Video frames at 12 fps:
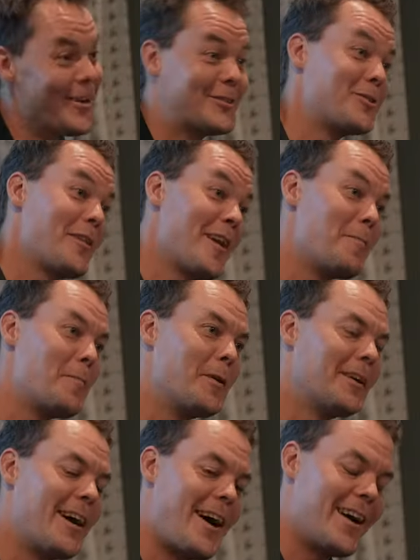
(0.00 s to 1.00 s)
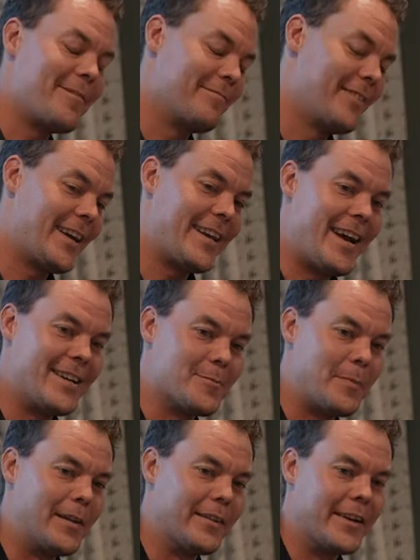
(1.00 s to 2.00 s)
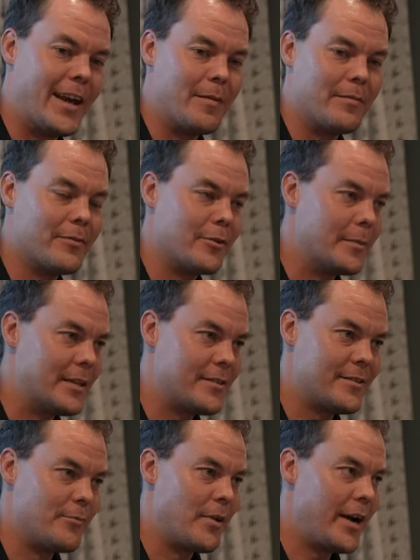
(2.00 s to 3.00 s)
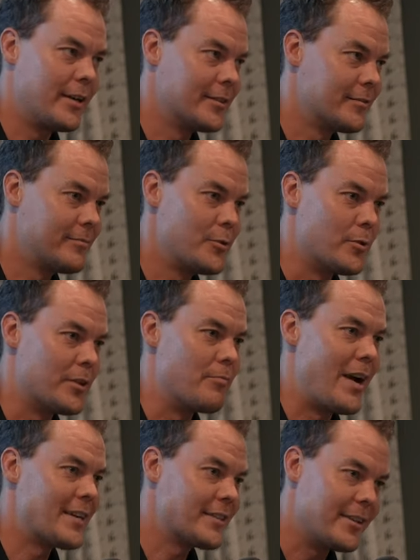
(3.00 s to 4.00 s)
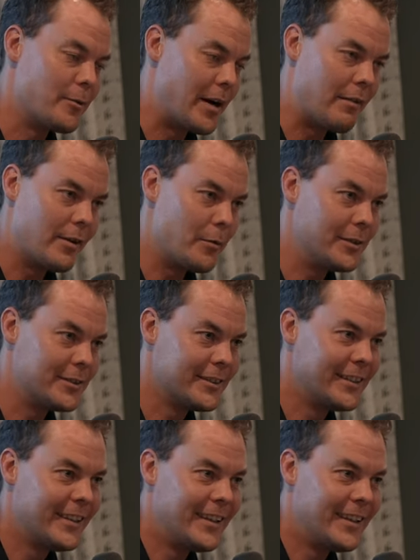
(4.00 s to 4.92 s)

no. So then I pull it out. I can't spell the name. Thermatoritis, Tuukka Rask or whatever it was.